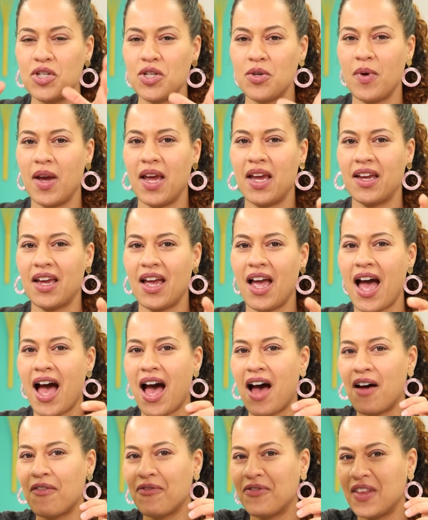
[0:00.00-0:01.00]
doing
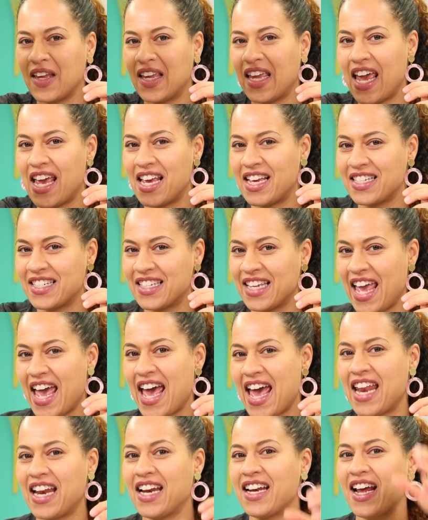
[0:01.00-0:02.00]
half the cake is
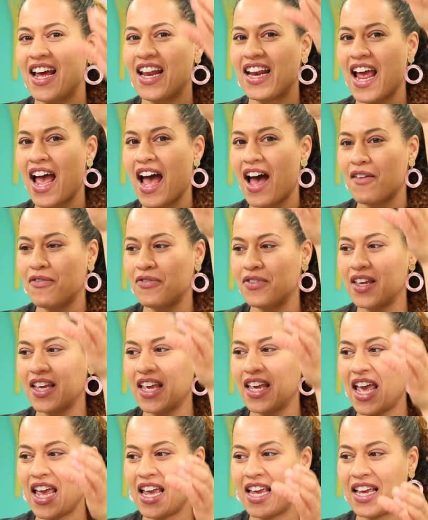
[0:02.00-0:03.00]
Canada and half the
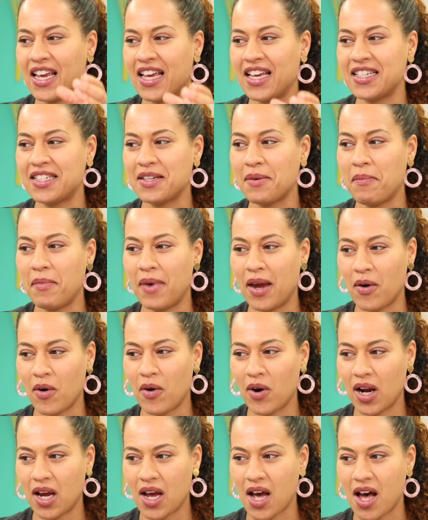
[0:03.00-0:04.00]
cake is
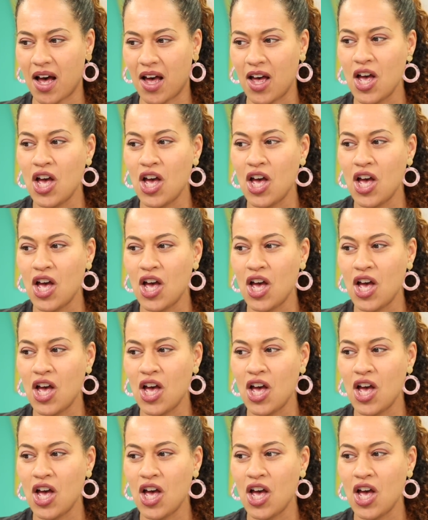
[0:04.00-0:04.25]
America.